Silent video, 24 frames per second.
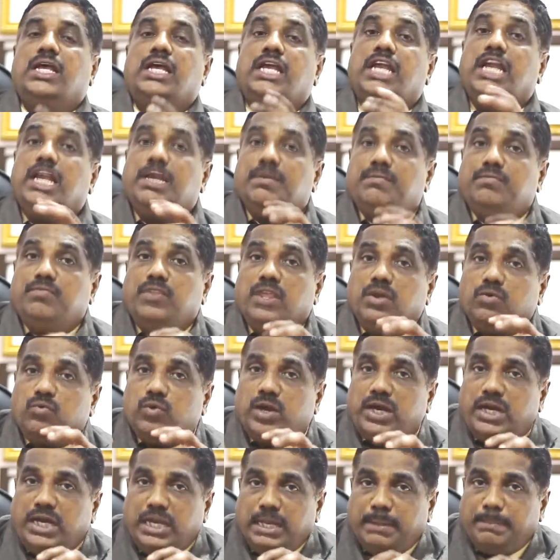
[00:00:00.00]
if the
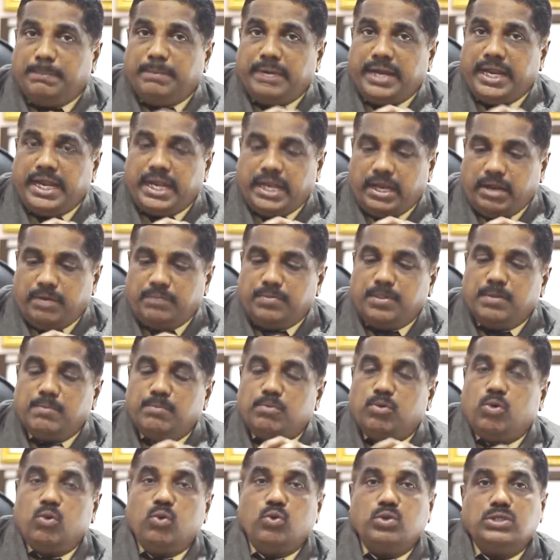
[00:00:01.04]
vertebrae, if the
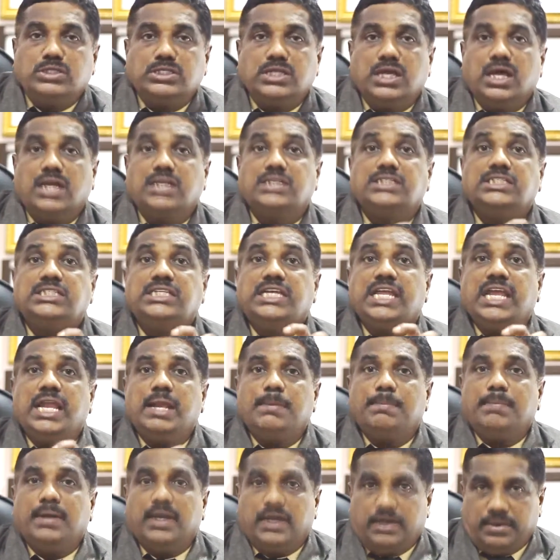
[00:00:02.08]
bones are
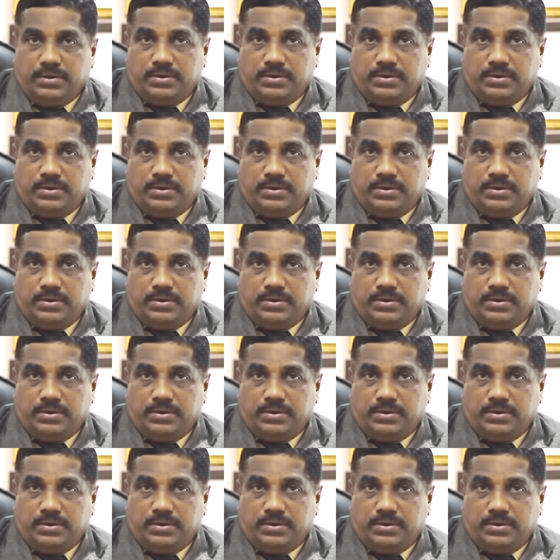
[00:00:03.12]
stable,